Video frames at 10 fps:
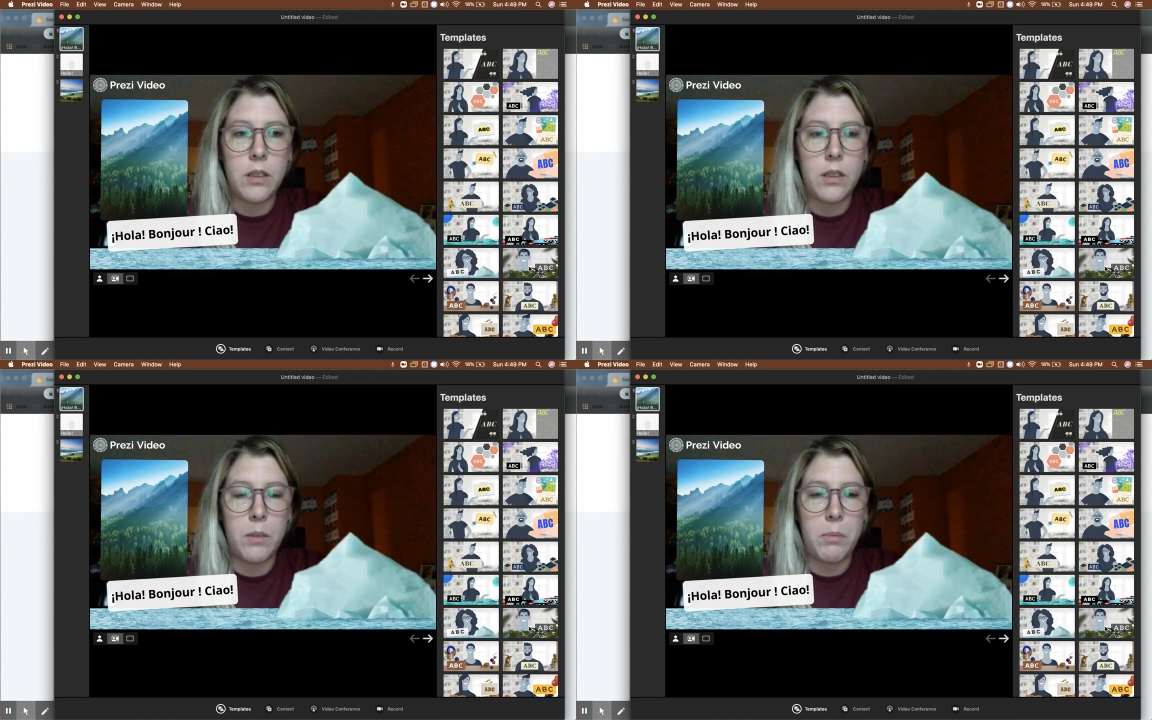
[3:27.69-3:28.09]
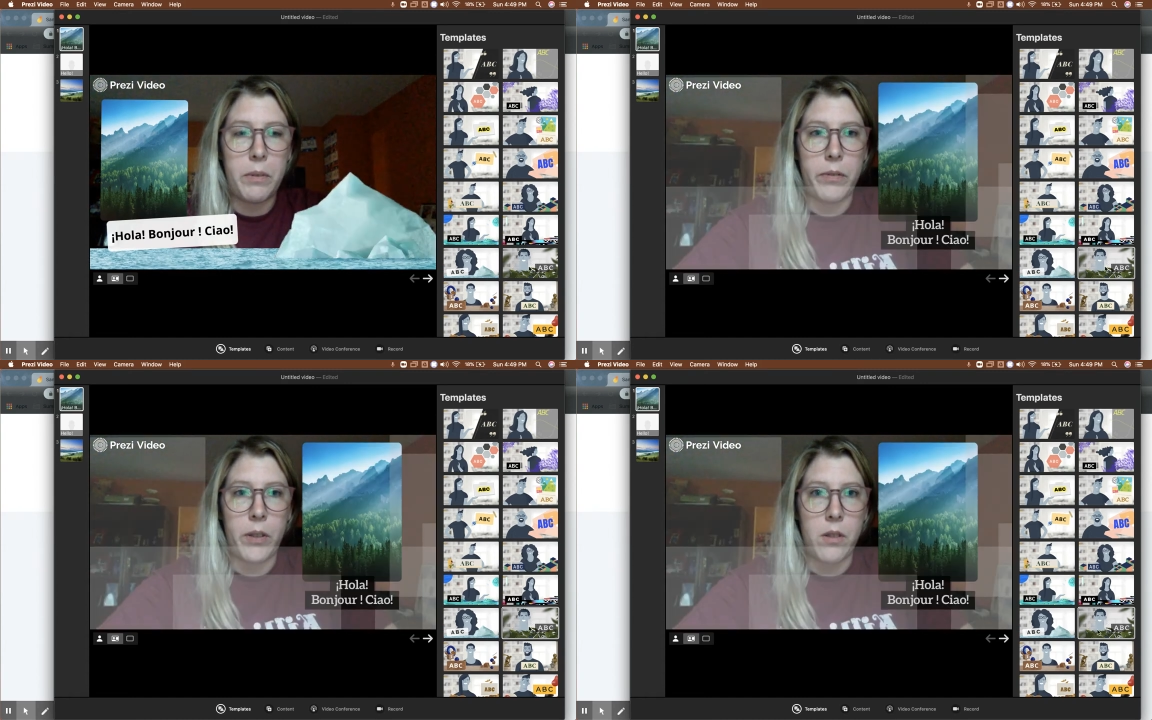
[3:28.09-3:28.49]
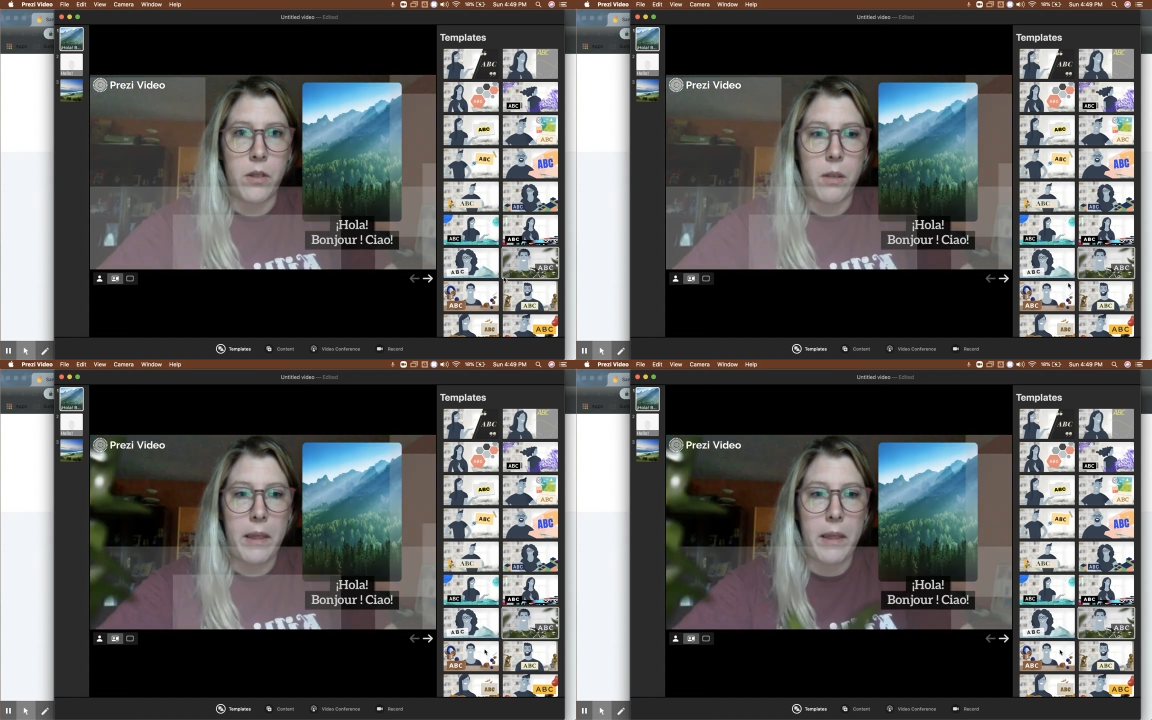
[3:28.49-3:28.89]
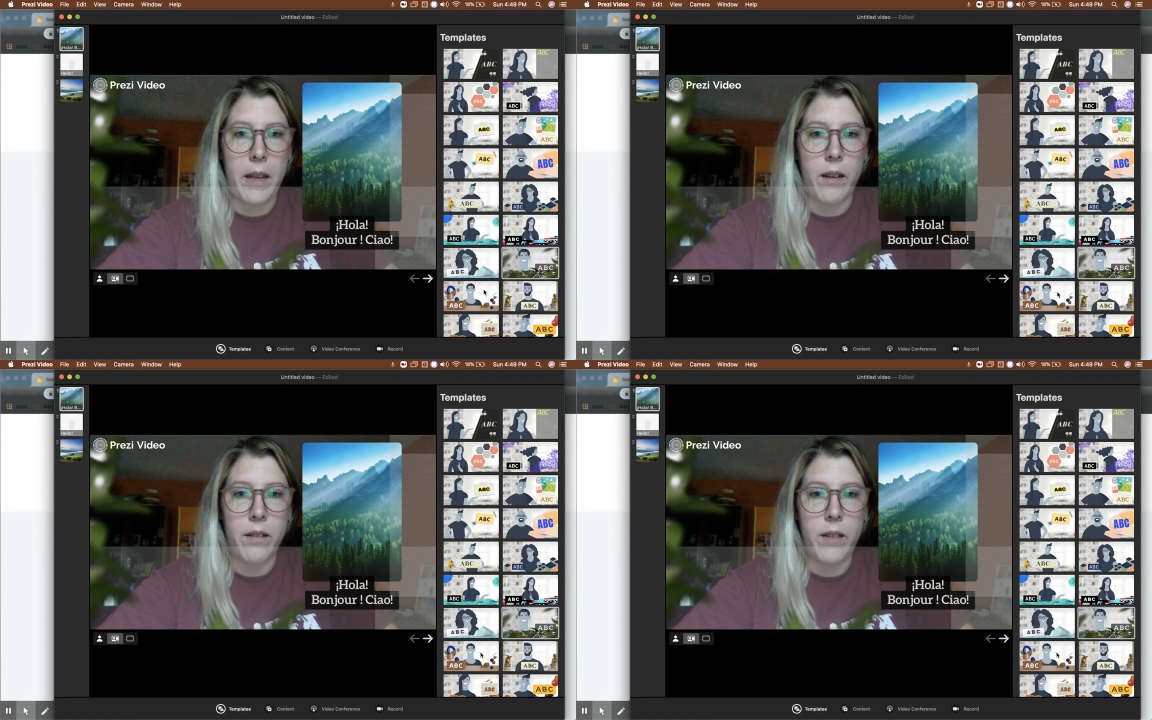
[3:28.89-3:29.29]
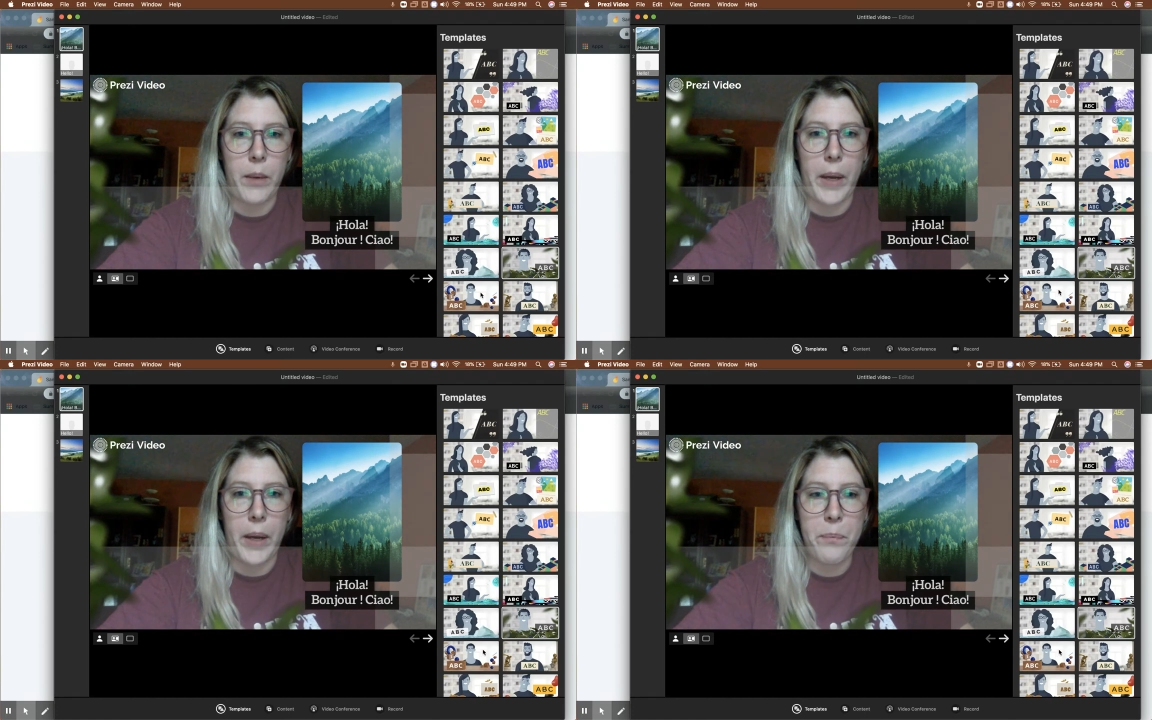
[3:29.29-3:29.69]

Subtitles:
Oh, it froze a little bit there. There we go.